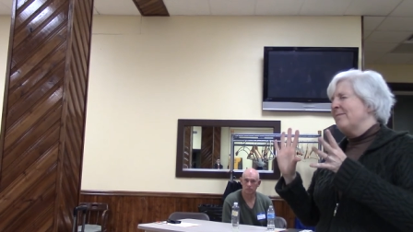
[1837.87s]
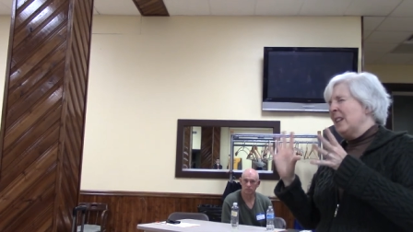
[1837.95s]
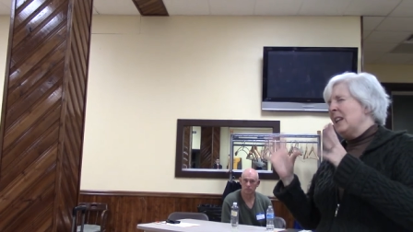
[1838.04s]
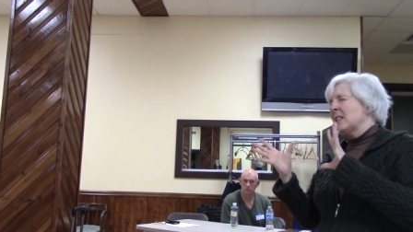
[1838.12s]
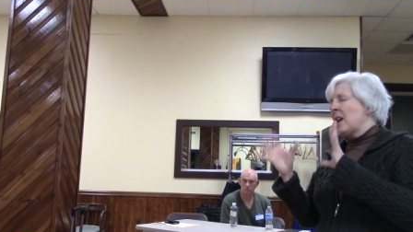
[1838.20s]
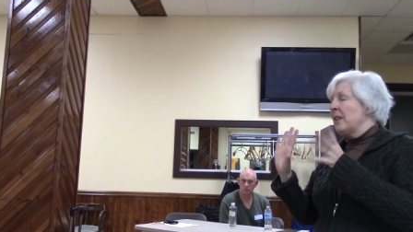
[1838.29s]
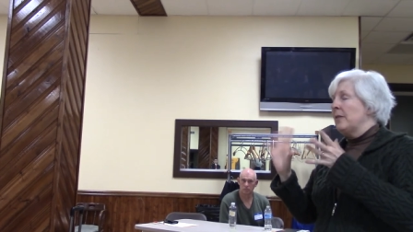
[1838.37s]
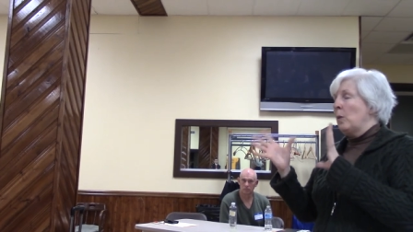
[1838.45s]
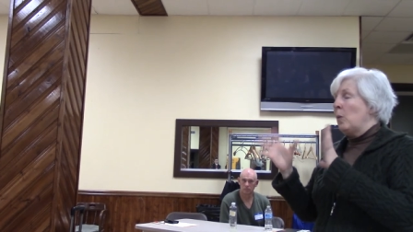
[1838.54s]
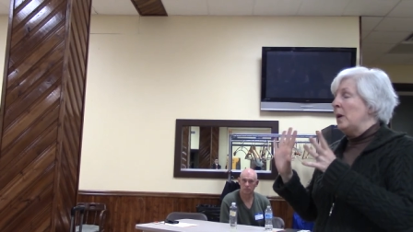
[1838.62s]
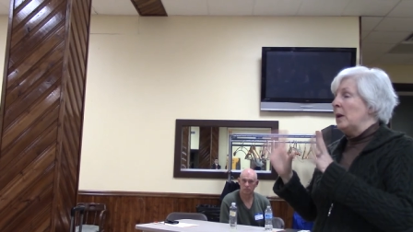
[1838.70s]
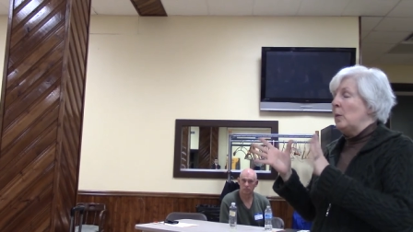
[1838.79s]
it's kind of a
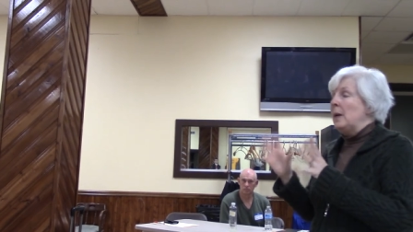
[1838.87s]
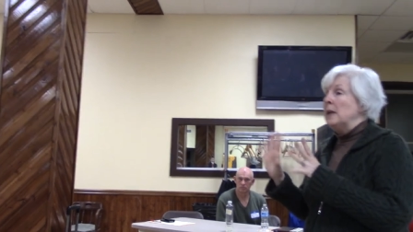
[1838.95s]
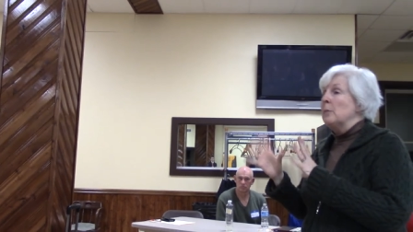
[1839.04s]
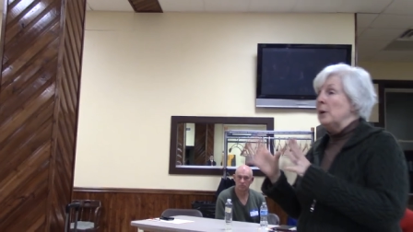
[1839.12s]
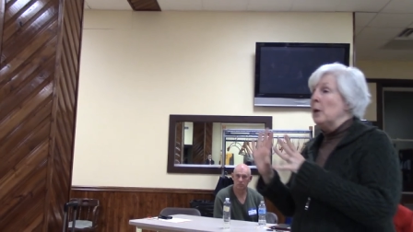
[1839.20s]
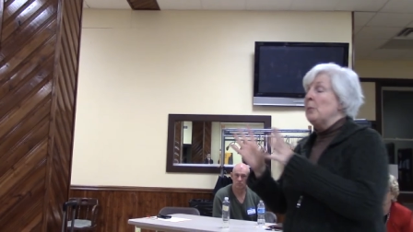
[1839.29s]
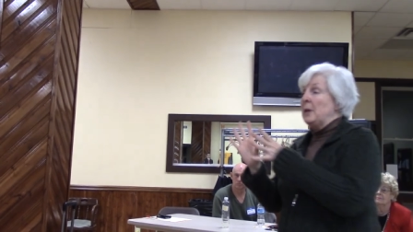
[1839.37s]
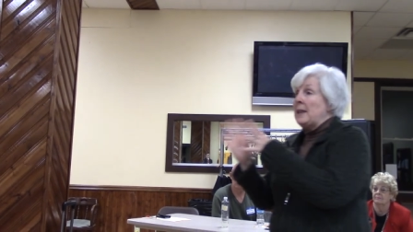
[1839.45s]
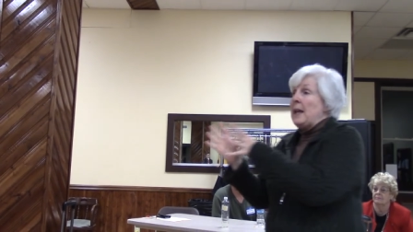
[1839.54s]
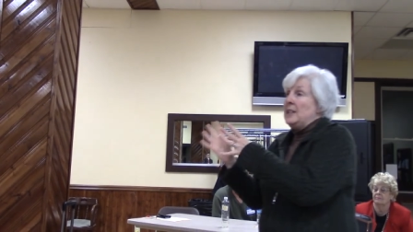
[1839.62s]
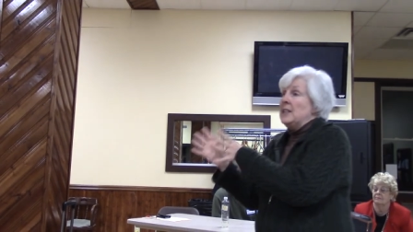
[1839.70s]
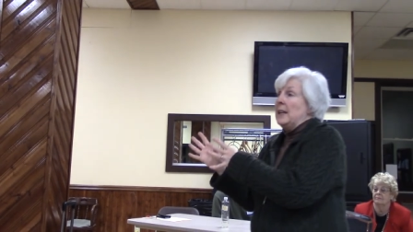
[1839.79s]
weak bill, but
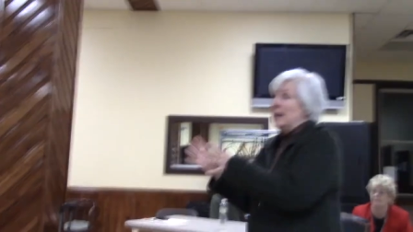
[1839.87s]
they did